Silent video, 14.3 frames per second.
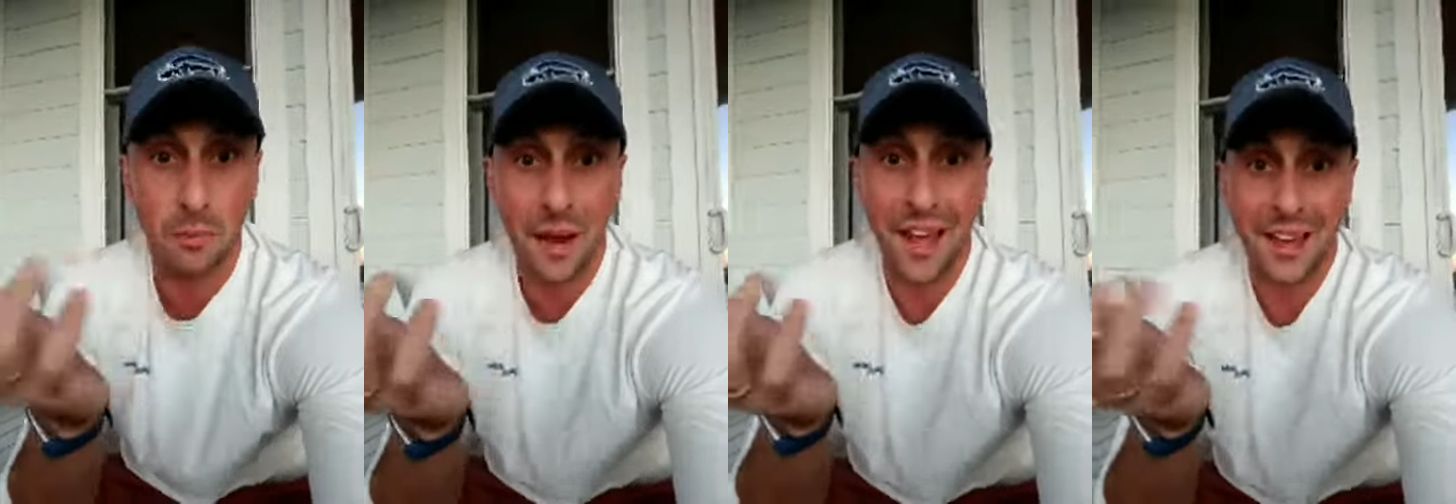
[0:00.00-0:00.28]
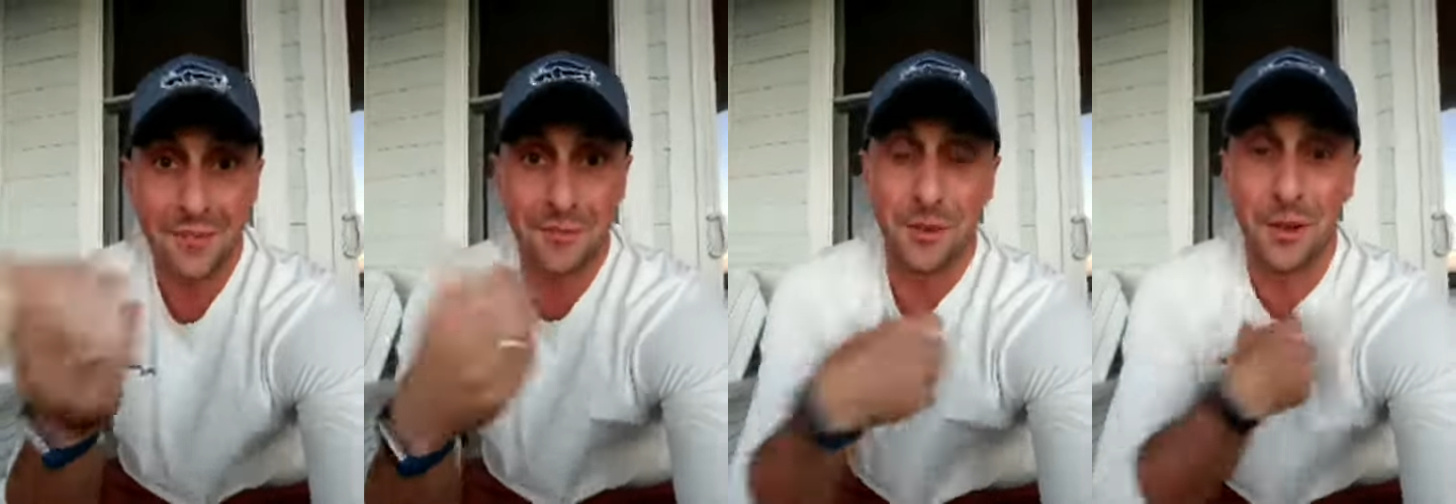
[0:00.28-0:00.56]
back
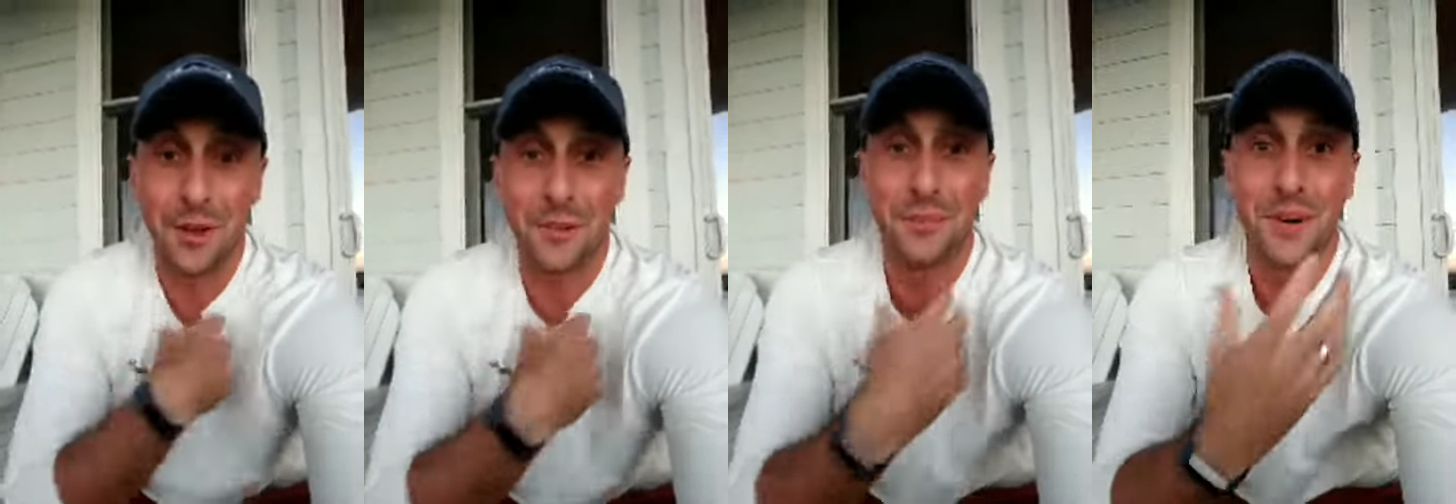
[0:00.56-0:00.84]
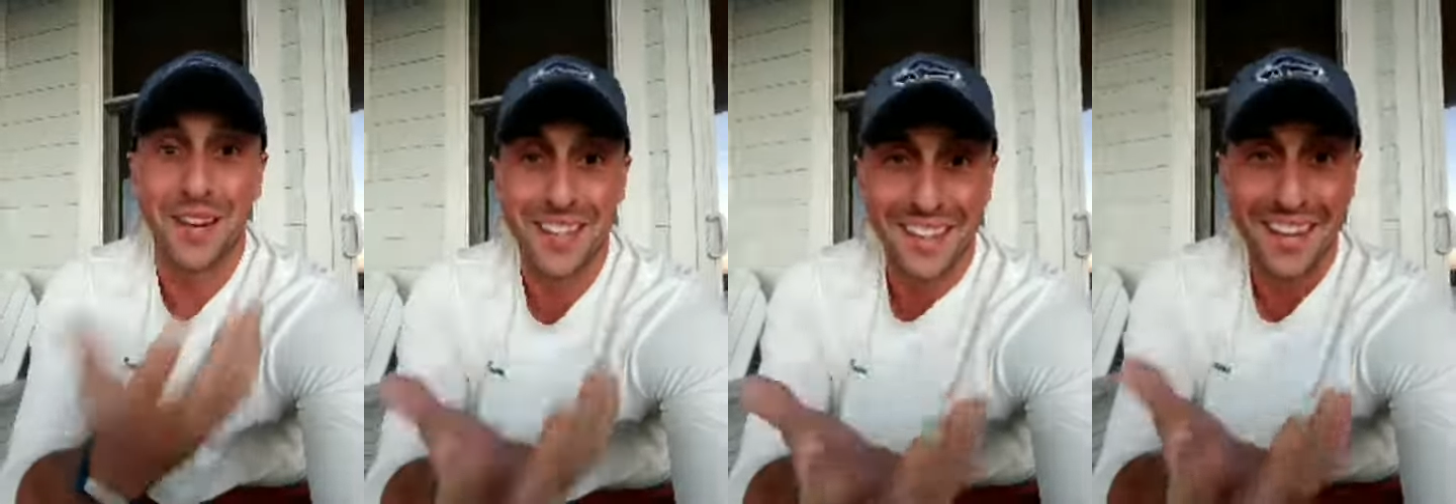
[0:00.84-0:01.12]
for all the
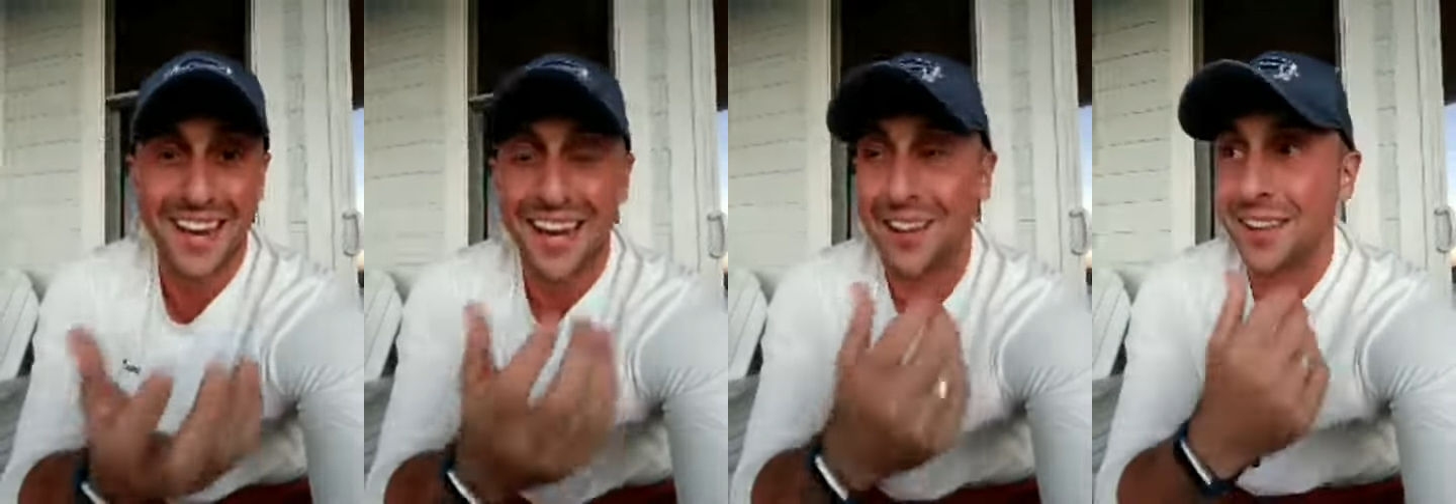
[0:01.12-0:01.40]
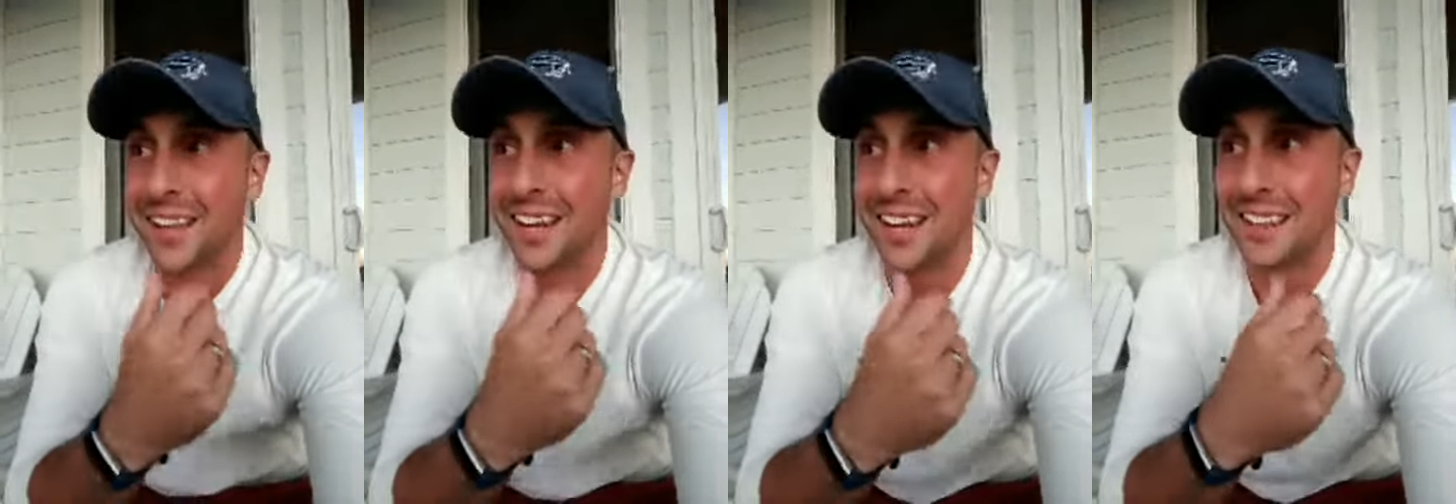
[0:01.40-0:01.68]
money that I
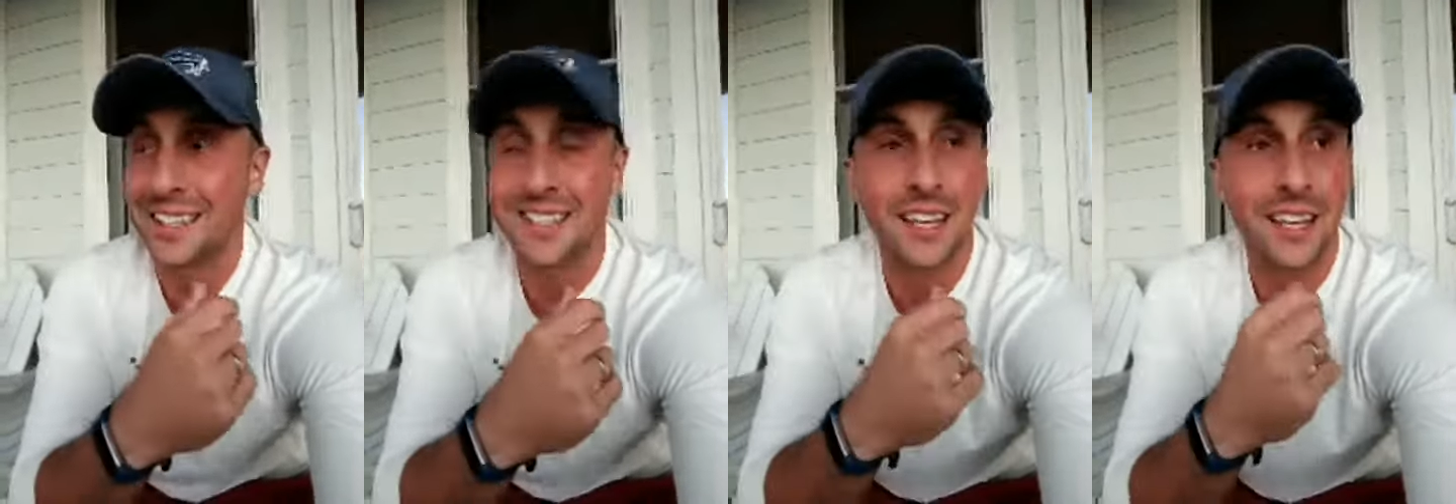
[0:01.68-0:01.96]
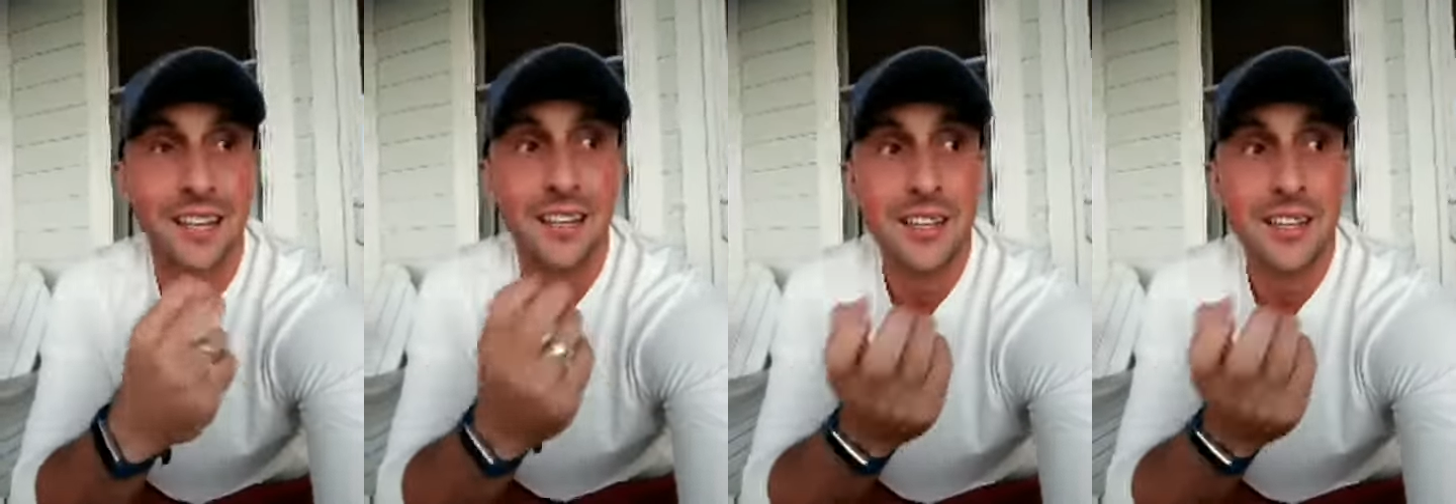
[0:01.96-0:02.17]
outlaid on this thing.